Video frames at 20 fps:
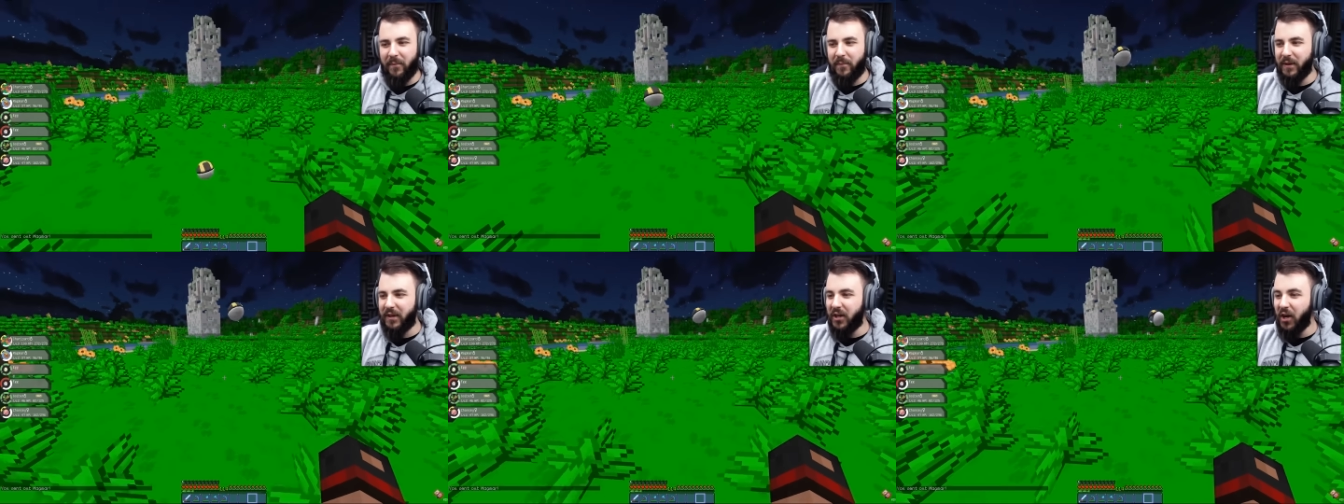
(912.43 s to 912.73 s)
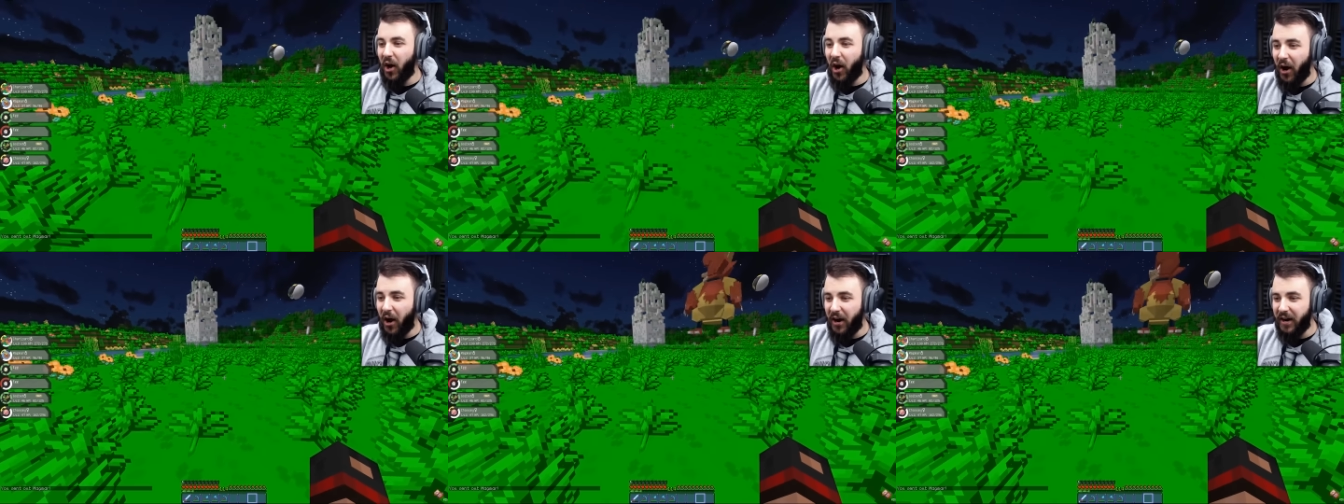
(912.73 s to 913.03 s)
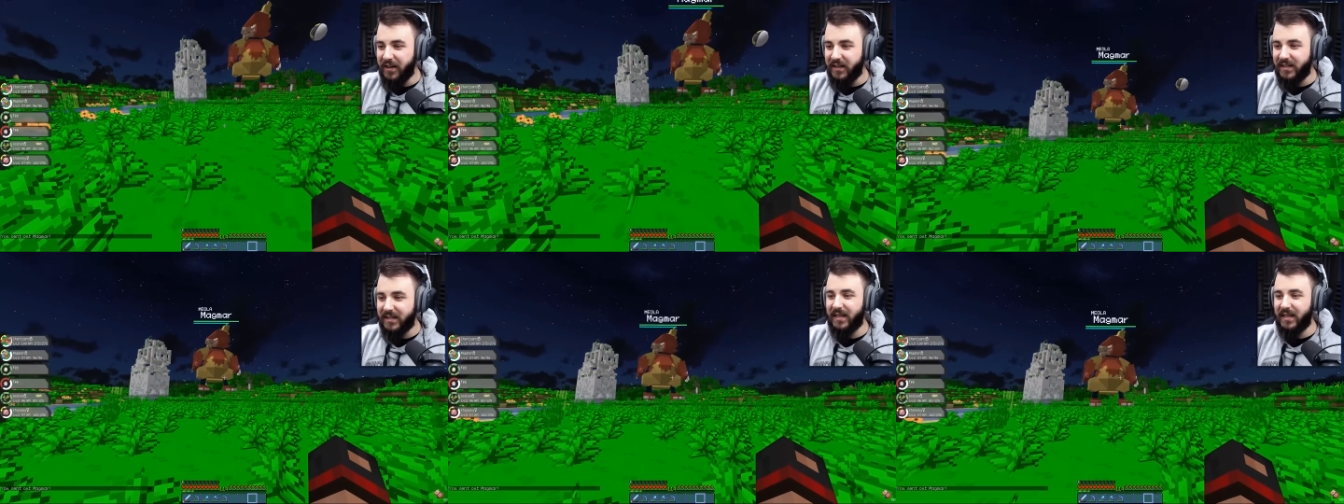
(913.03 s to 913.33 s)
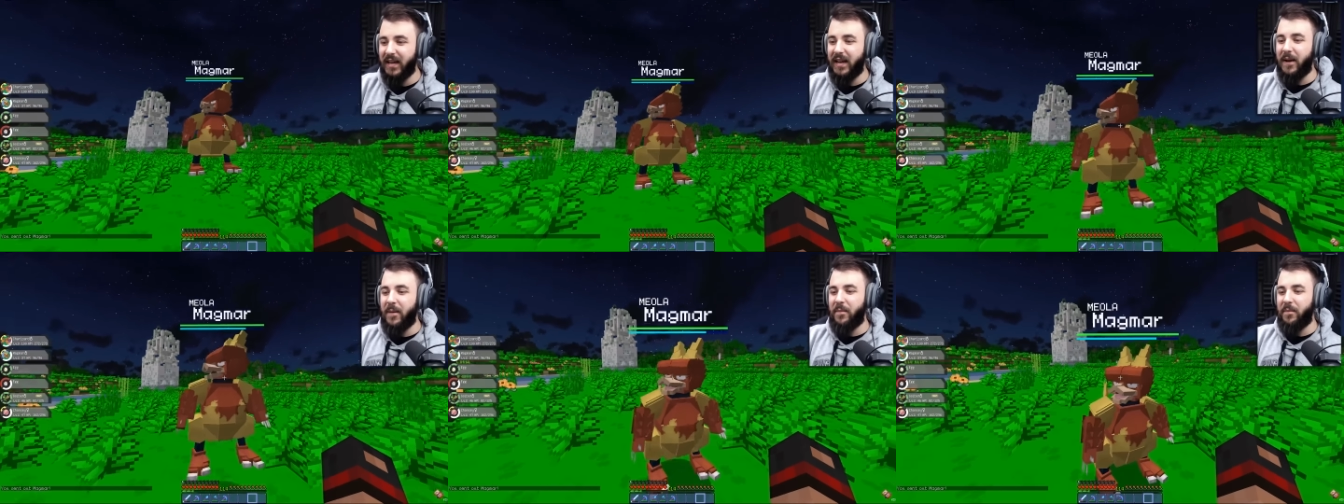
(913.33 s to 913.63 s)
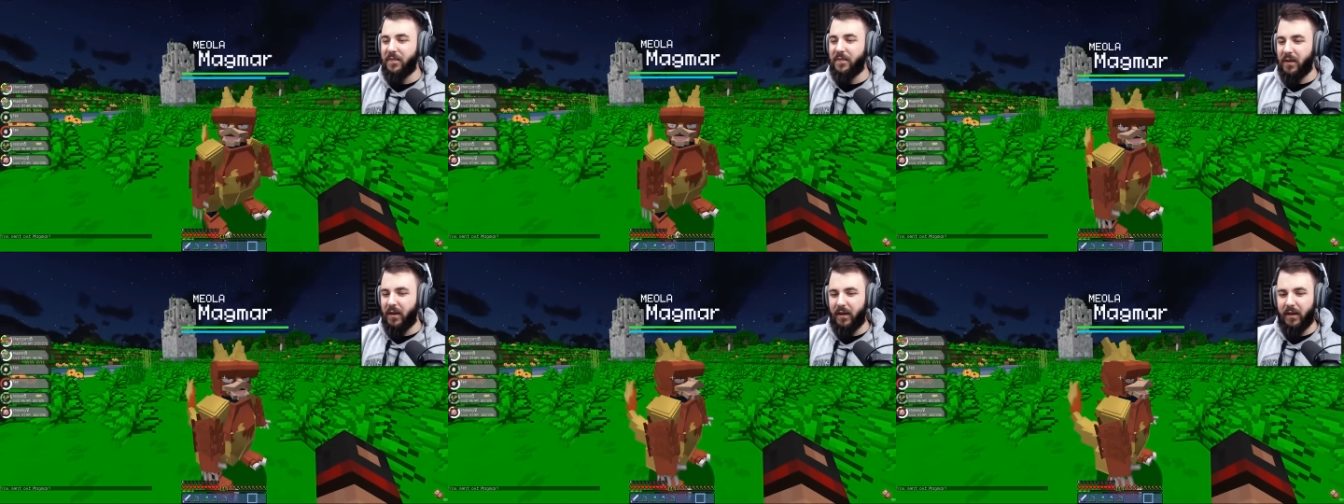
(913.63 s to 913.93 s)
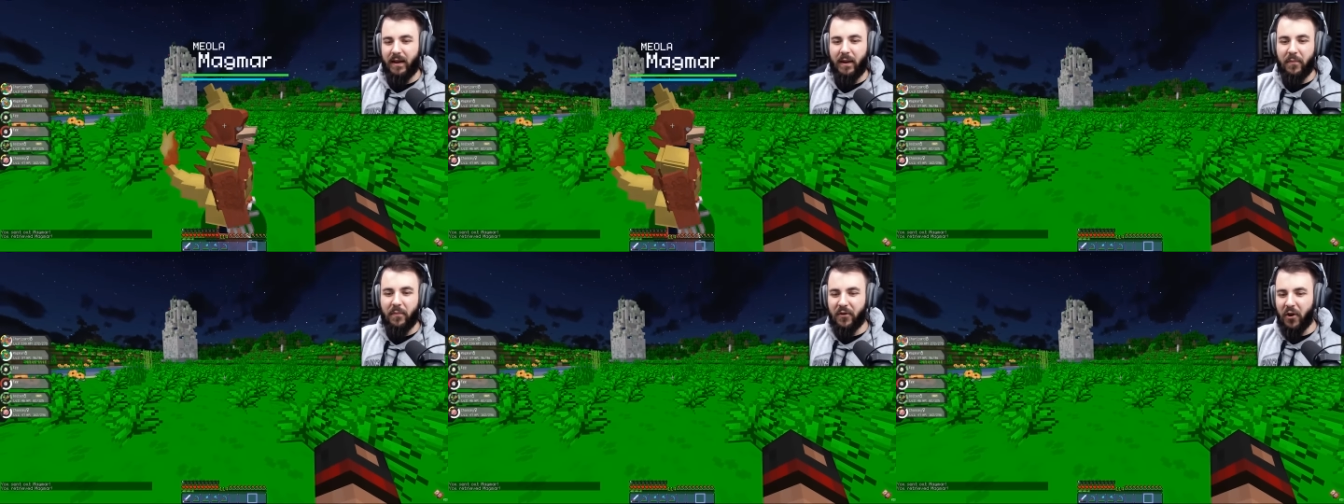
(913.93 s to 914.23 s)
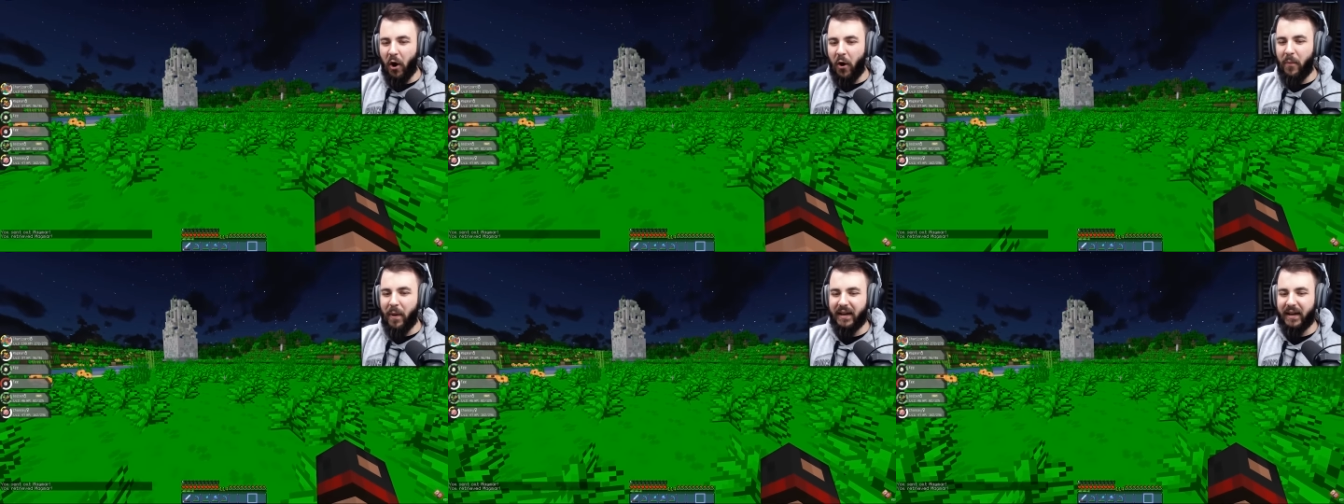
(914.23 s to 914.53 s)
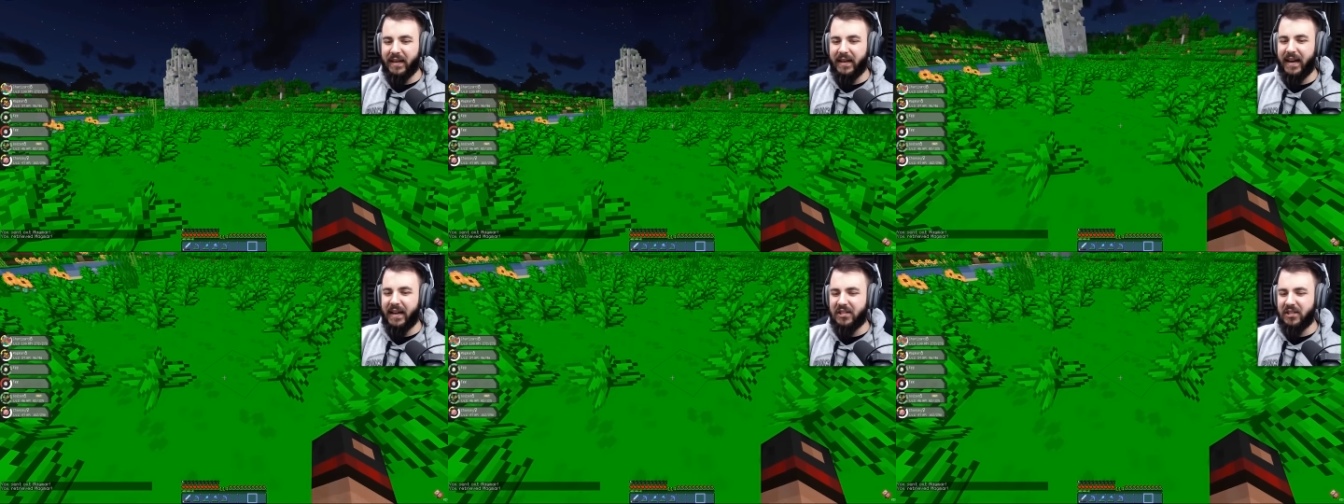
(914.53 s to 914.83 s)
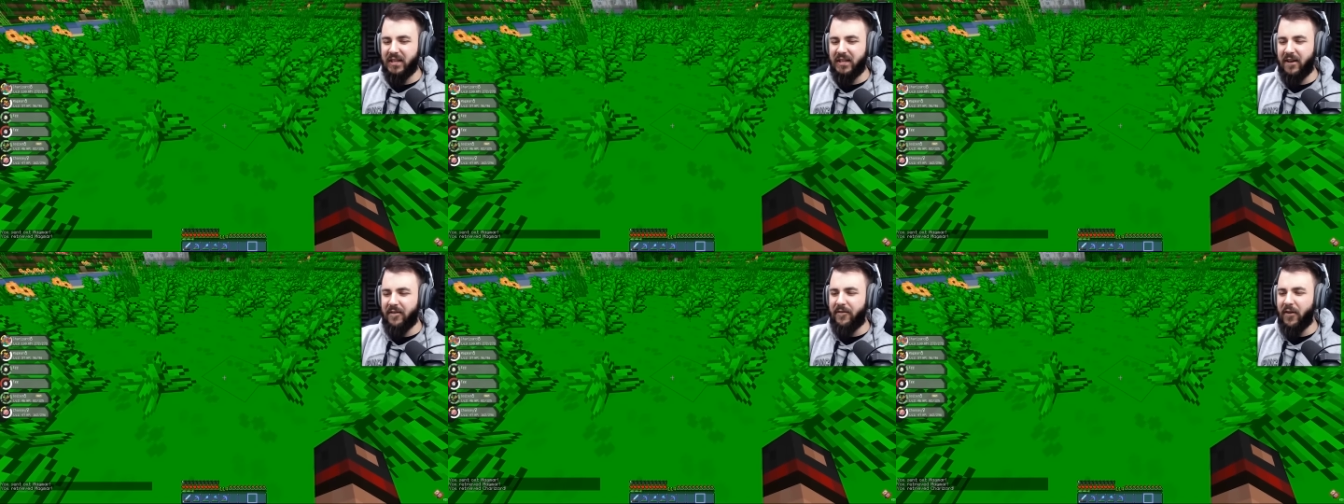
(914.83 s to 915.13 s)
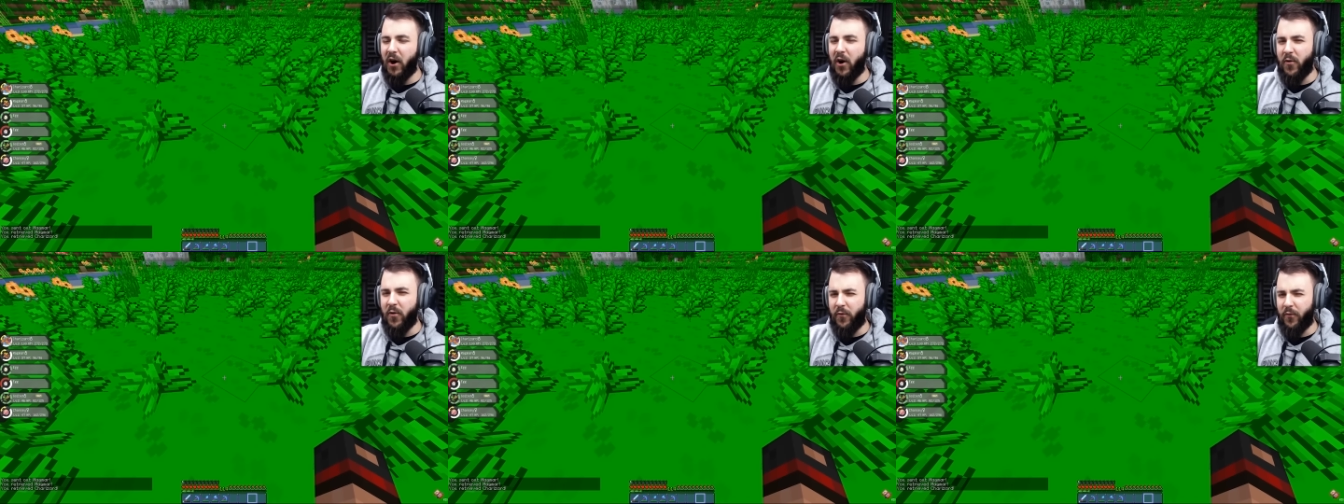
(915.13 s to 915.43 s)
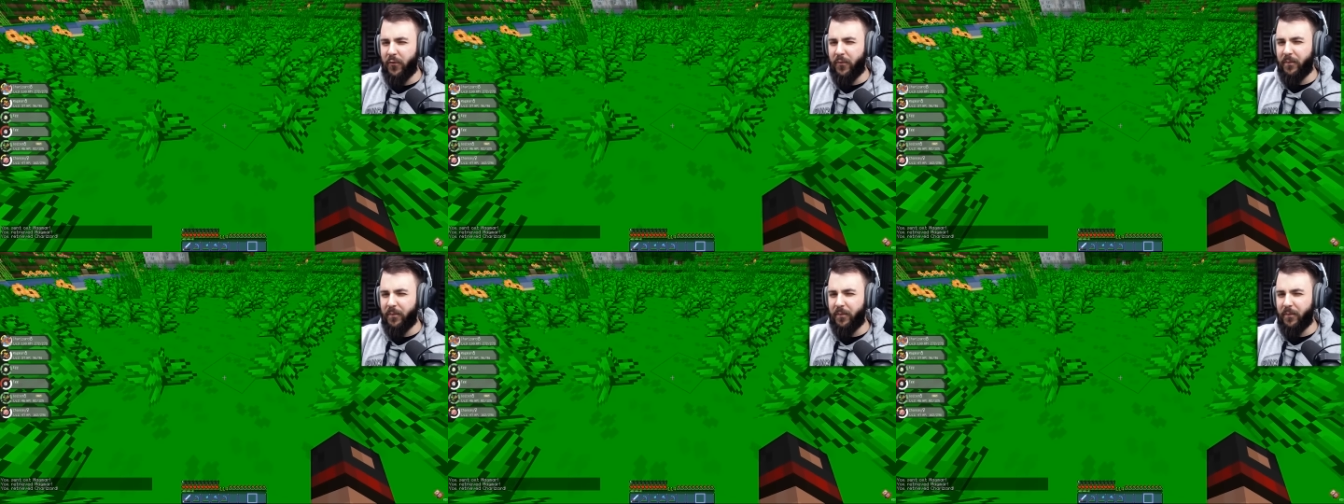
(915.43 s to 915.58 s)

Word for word: because Golbat can actually evolve.